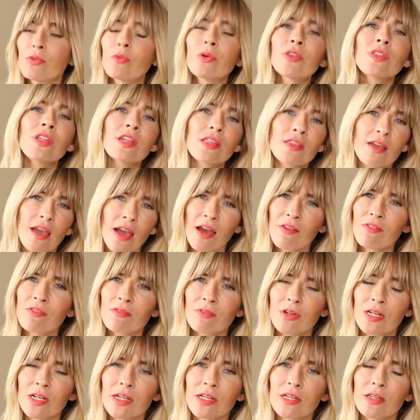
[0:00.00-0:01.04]
The one thing they haven't
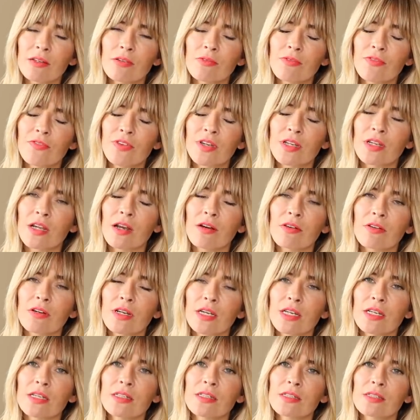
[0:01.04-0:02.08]
really figured
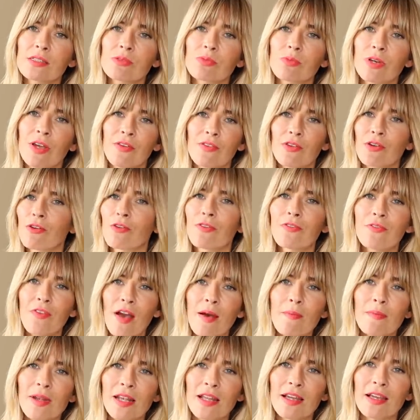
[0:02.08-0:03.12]
out is with your
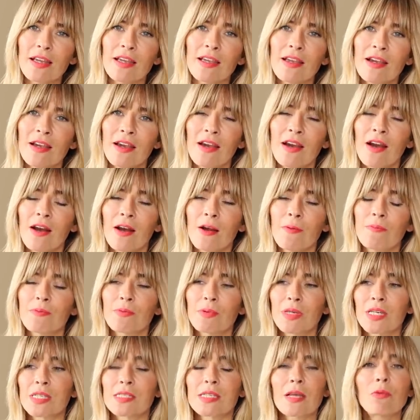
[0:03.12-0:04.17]
family,
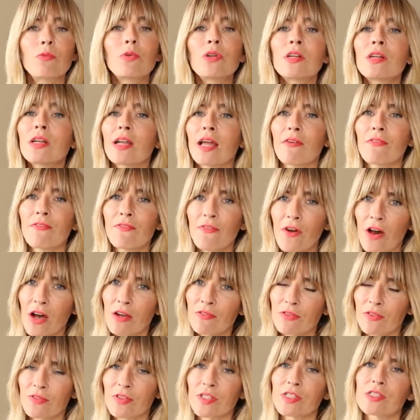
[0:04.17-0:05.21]
because they wouldn't let
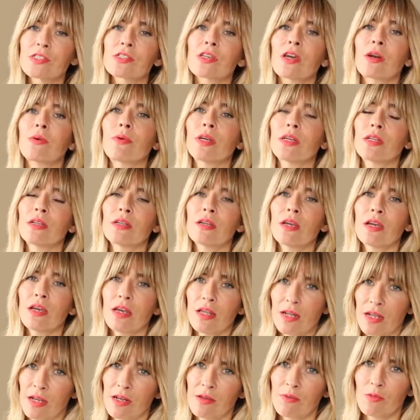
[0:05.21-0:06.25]
five of us go in
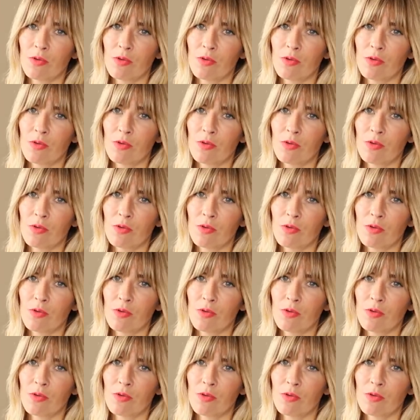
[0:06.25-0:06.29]
at any